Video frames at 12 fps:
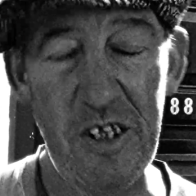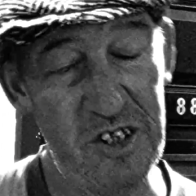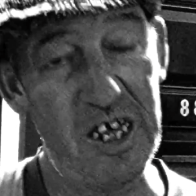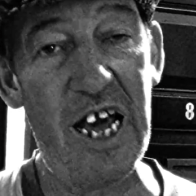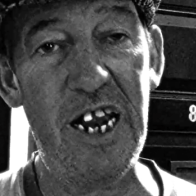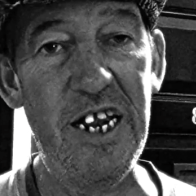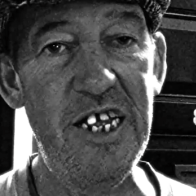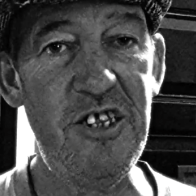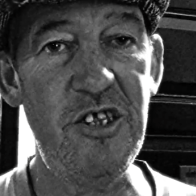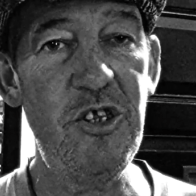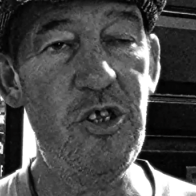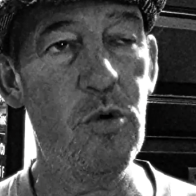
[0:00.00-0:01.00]
sat and
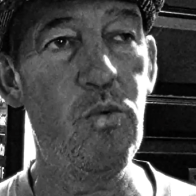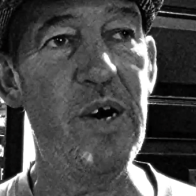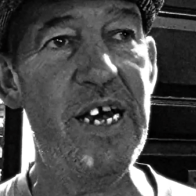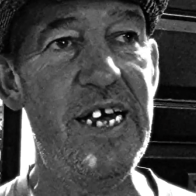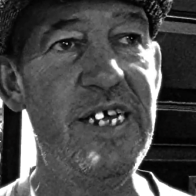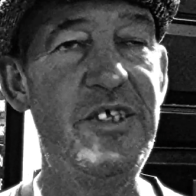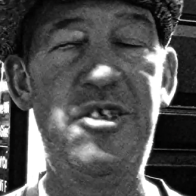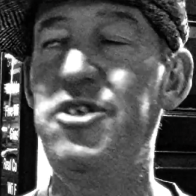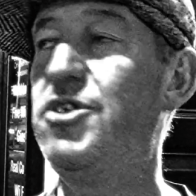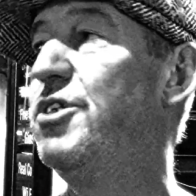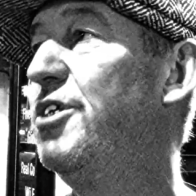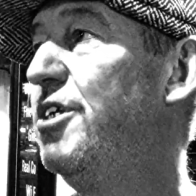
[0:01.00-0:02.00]
listened to words,
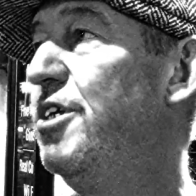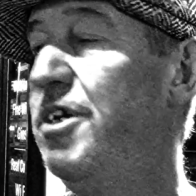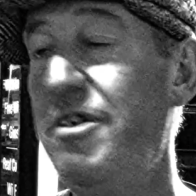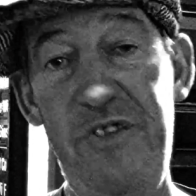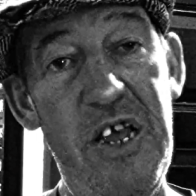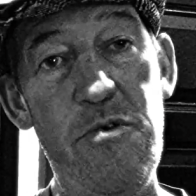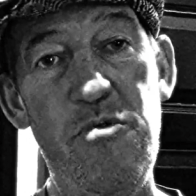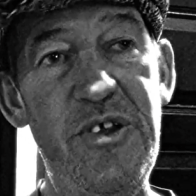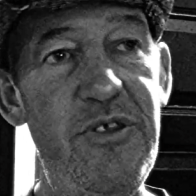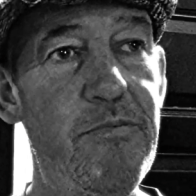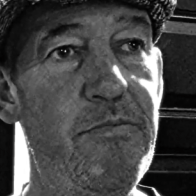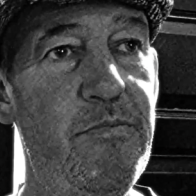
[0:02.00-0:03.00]
their
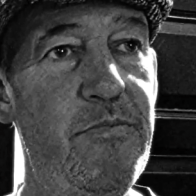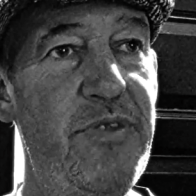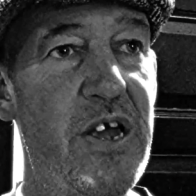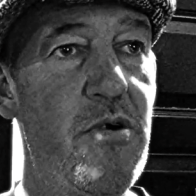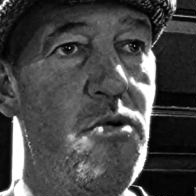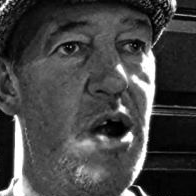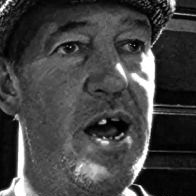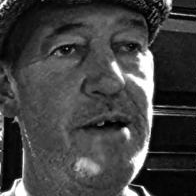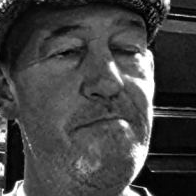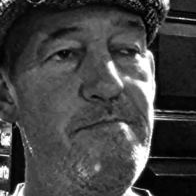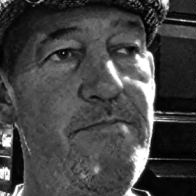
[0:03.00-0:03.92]
rhythm, their rhyme.